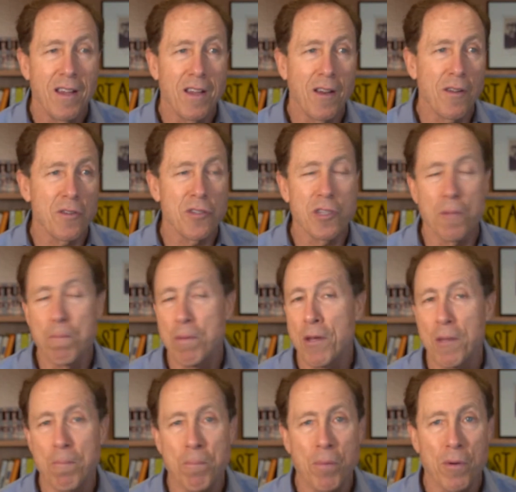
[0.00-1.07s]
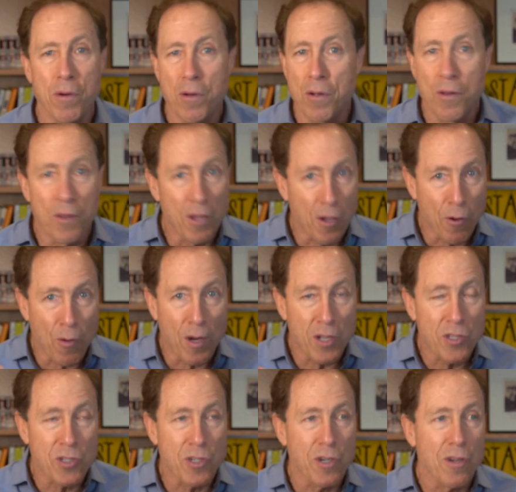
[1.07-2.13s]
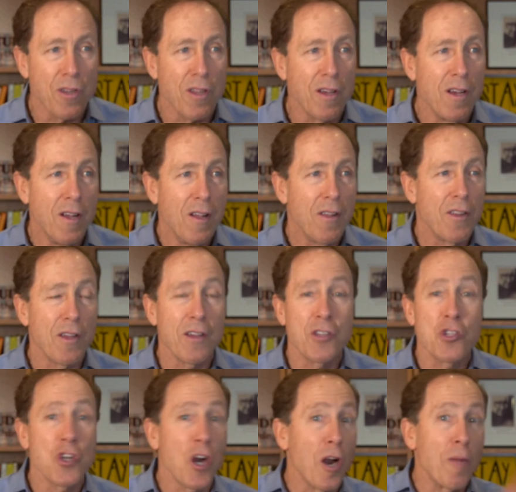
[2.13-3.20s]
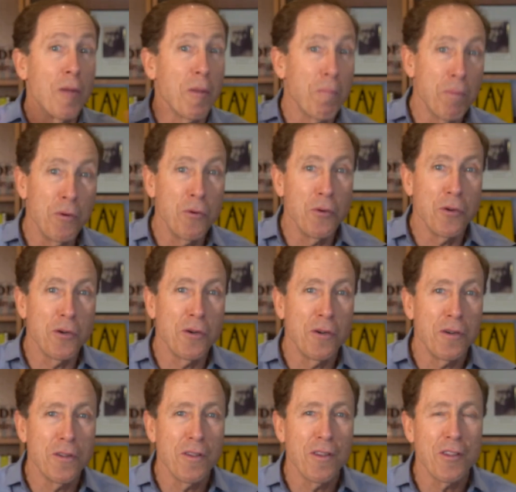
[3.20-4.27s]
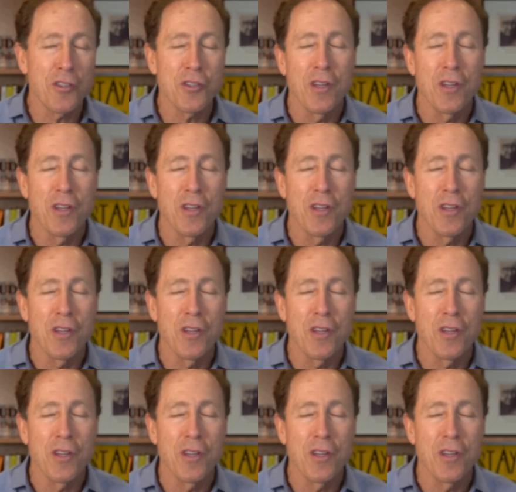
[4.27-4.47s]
There's the pit bull, the aggressor, the charming poodle,